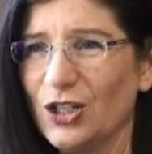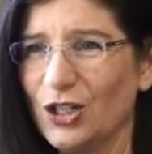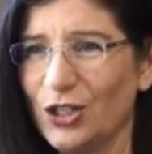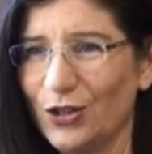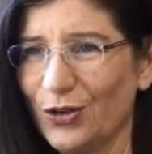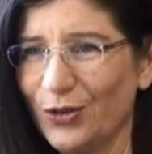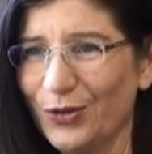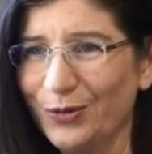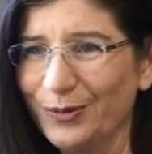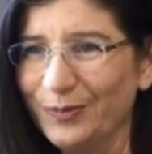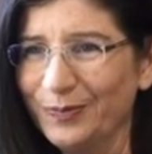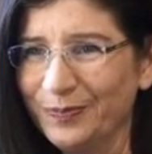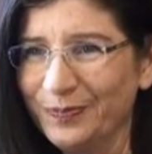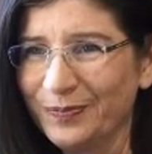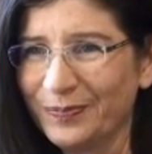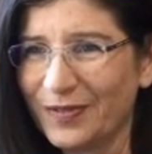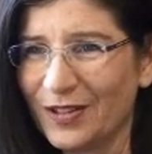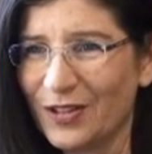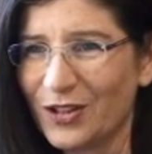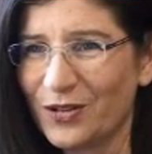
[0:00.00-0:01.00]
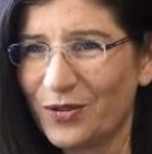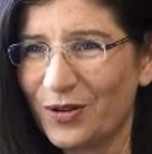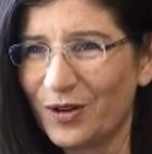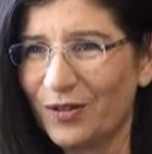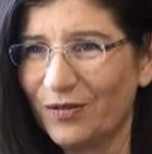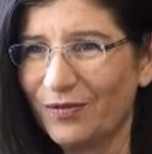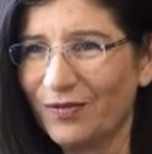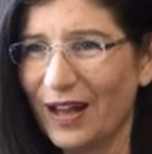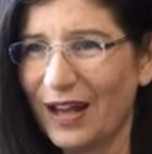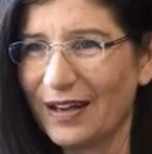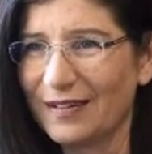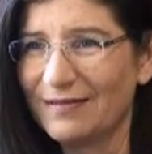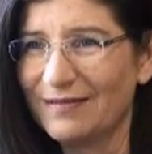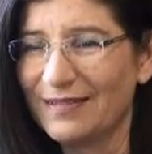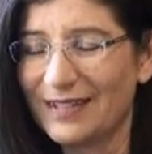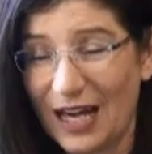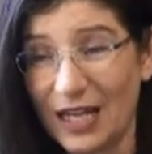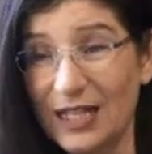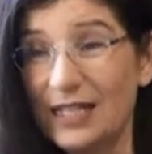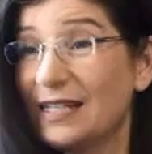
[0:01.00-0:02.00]
to you sort of
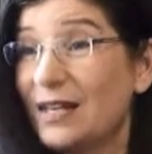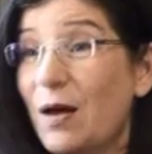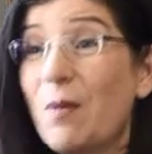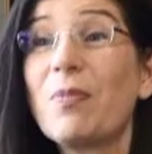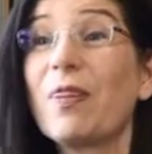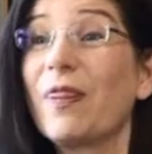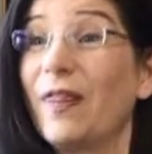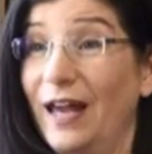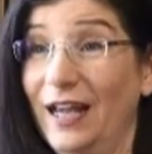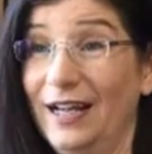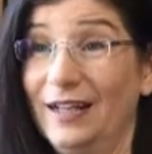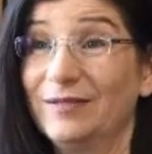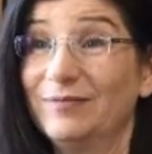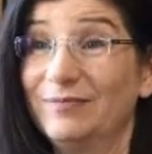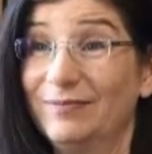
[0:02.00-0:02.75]
like does something.